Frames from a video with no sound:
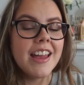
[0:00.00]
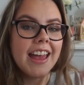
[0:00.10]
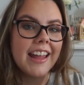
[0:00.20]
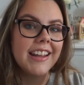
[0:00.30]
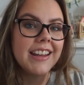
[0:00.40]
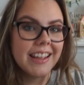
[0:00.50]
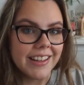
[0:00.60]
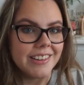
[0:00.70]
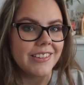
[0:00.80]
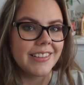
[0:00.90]
and it
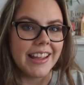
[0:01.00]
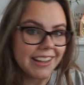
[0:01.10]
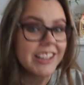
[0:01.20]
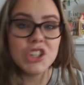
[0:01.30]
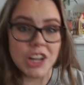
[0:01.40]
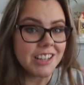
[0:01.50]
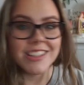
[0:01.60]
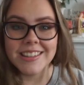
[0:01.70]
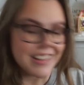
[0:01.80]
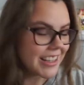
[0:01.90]
and it, like it
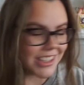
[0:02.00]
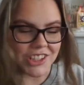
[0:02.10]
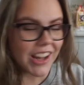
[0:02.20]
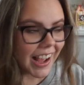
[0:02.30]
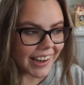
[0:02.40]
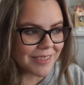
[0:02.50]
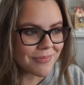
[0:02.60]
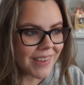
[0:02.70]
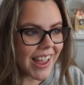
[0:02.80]
changes each time.